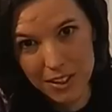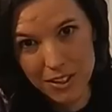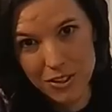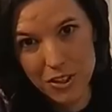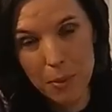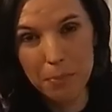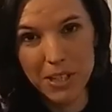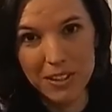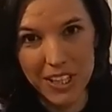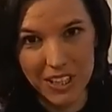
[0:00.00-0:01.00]
English,
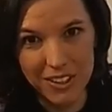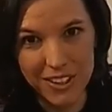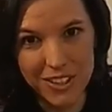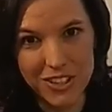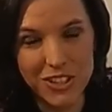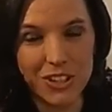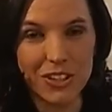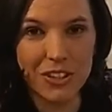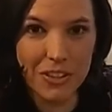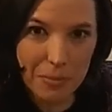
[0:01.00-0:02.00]
Middle English,
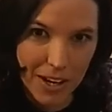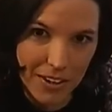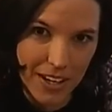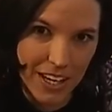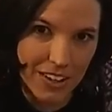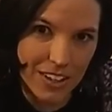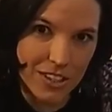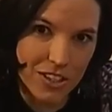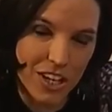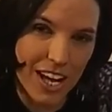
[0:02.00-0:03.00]
Early Modern
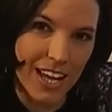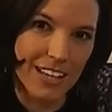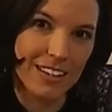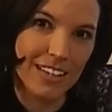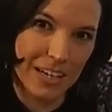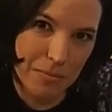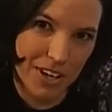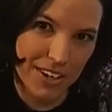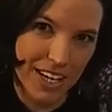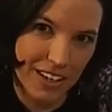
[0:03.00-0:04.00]
English, and Late
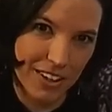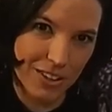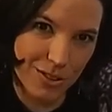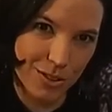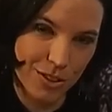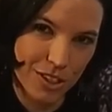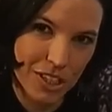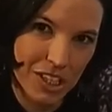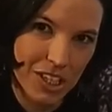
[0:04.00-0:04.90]
Modern English.